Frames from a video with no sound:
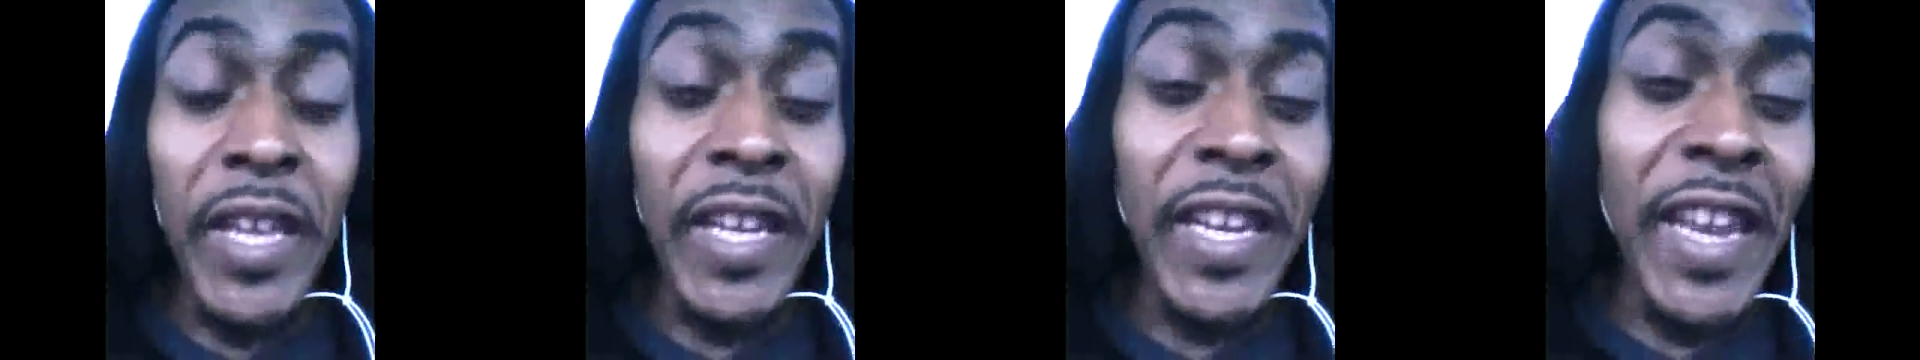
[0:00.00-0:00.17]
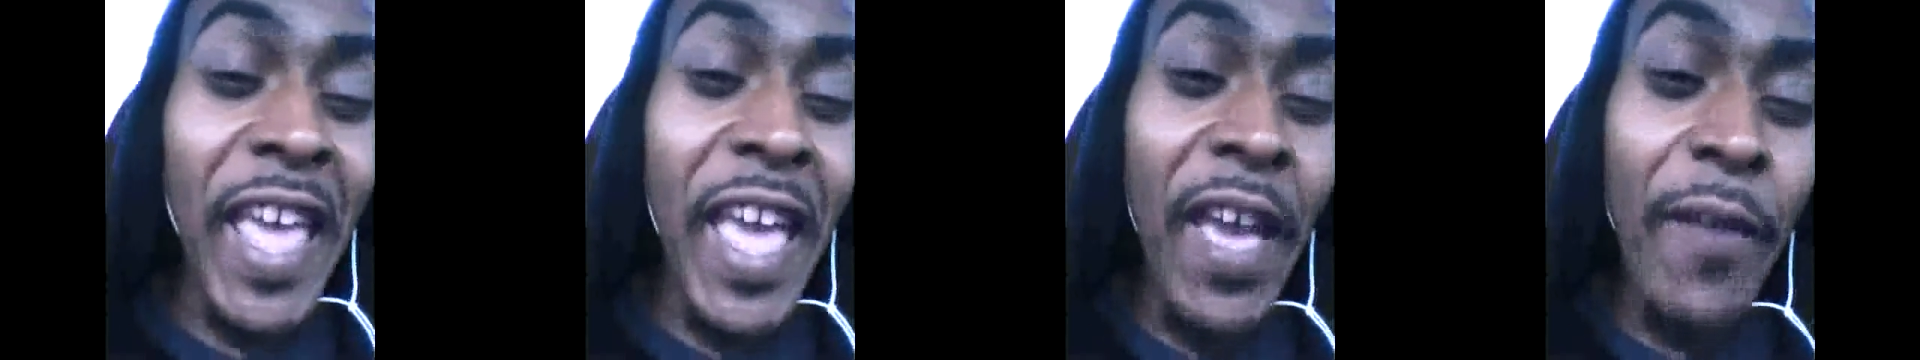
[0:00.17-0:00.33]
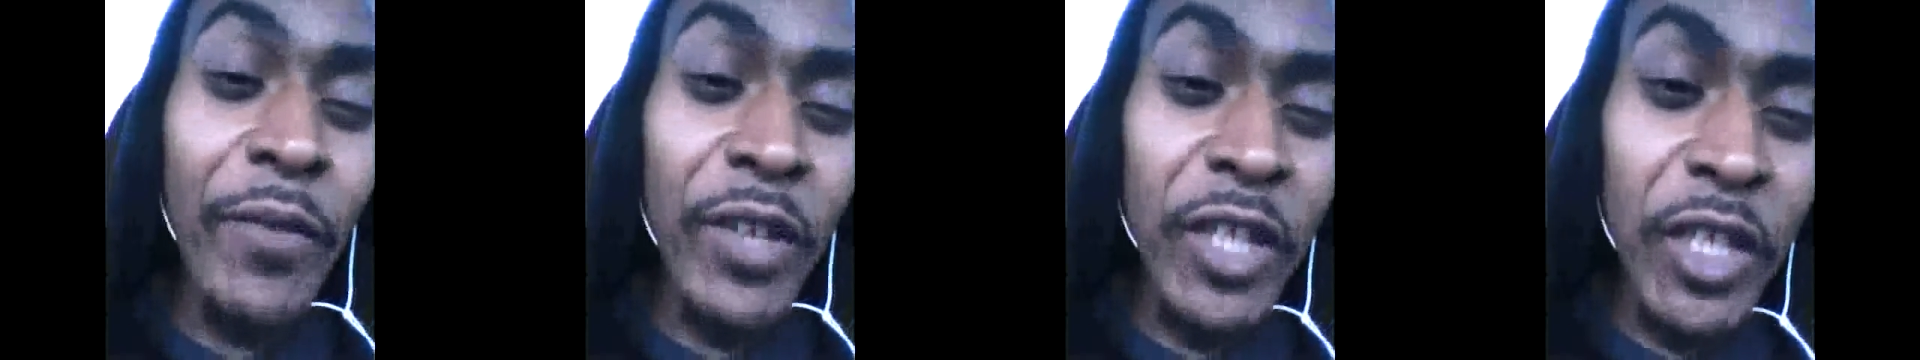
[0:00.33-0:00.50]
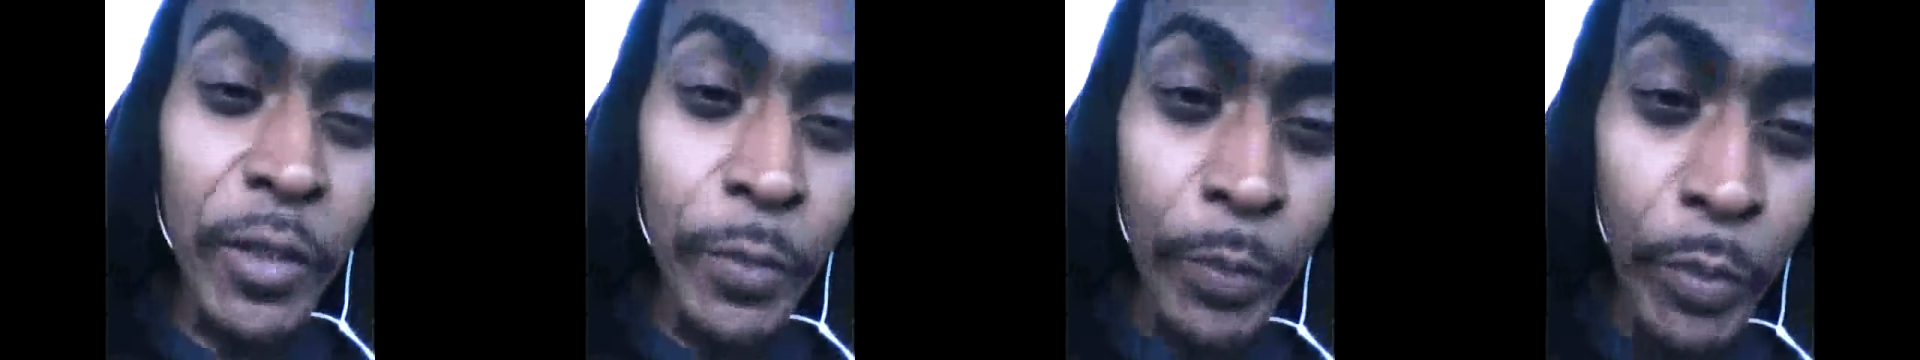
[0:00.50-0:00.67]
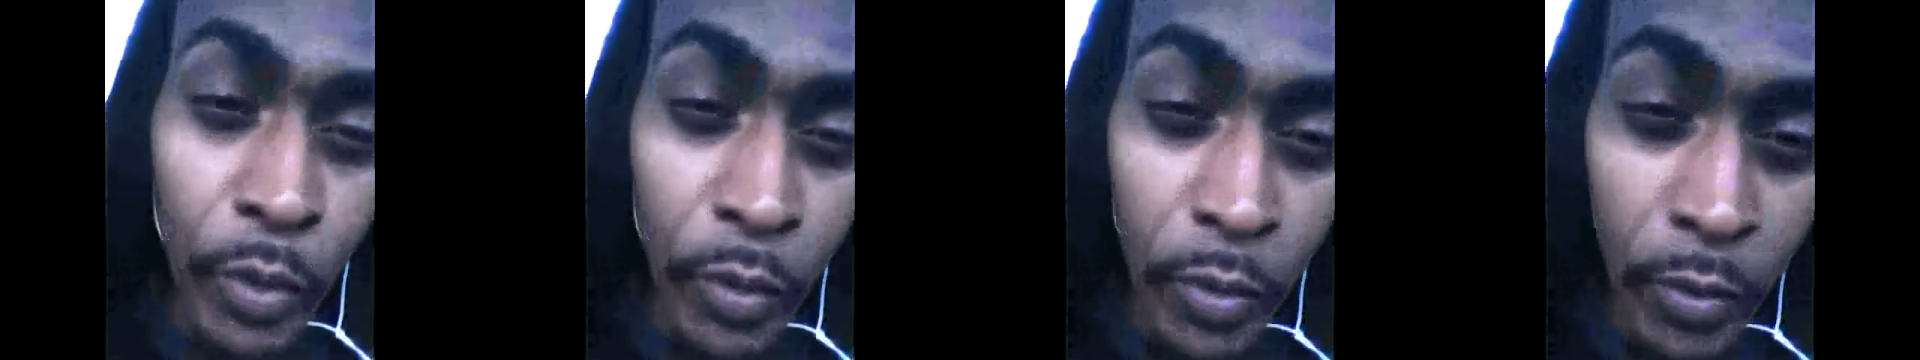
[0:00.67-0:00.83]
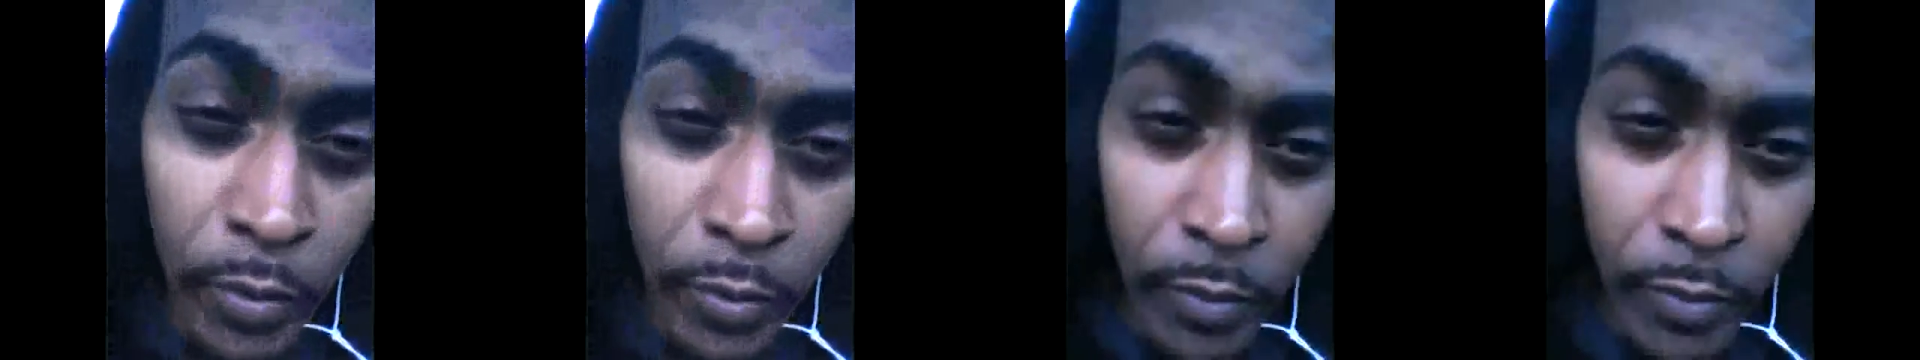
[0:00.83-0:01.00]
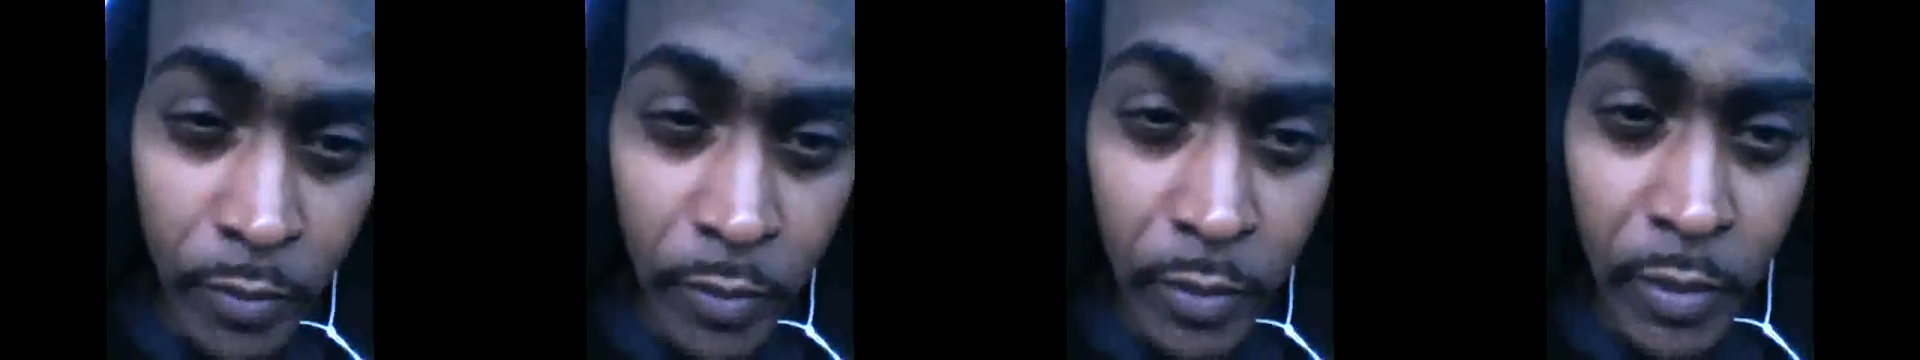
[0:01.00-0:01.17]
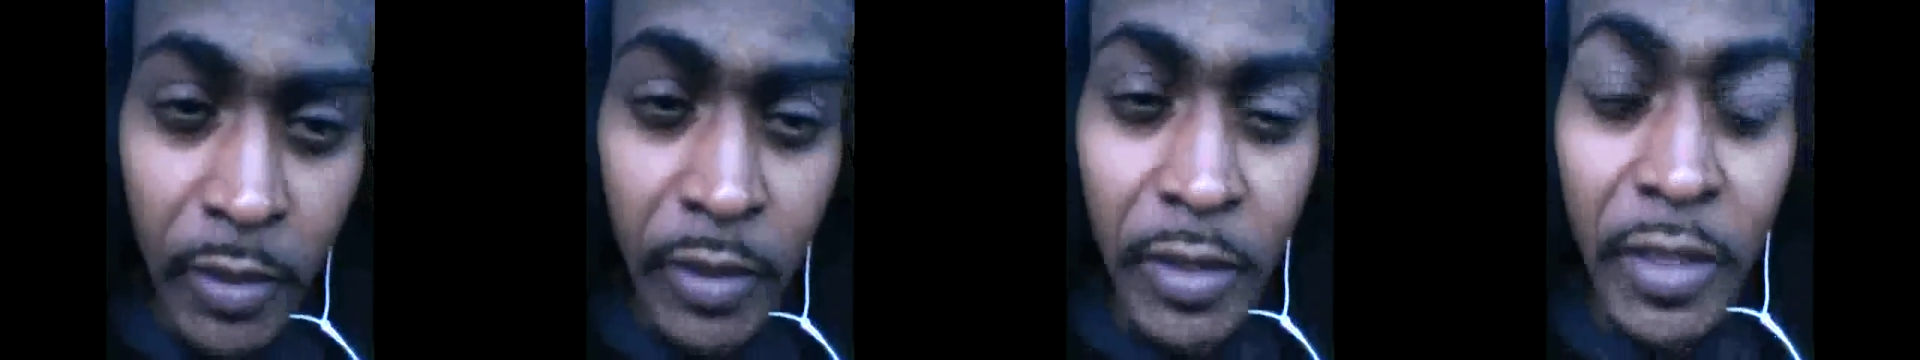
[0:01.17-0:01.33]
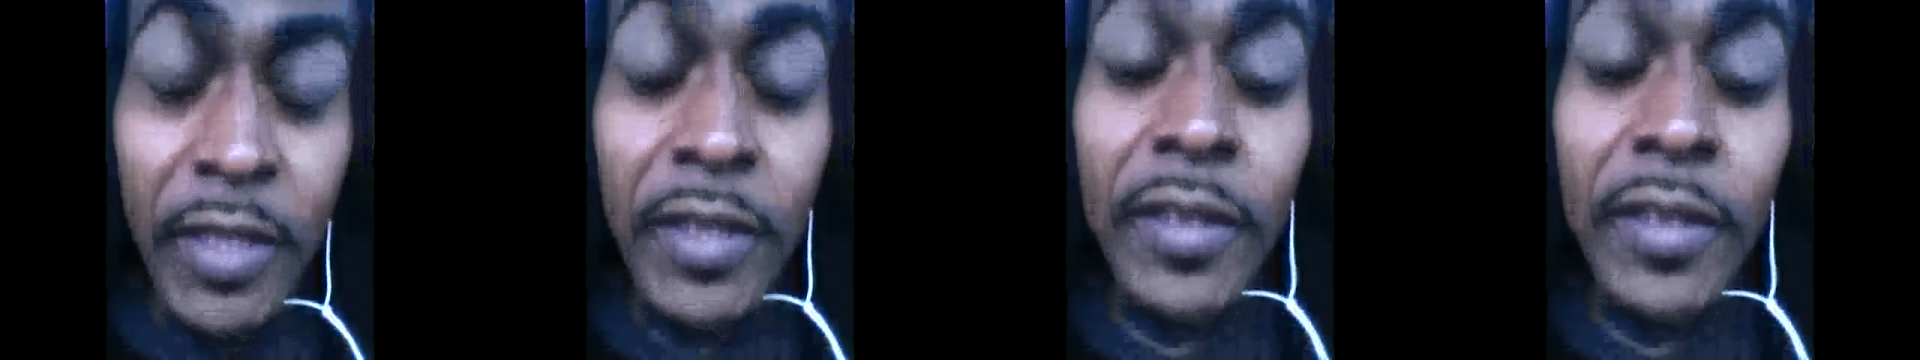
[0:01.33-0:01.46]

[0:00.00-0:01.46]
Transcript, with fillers: um, Inevitable.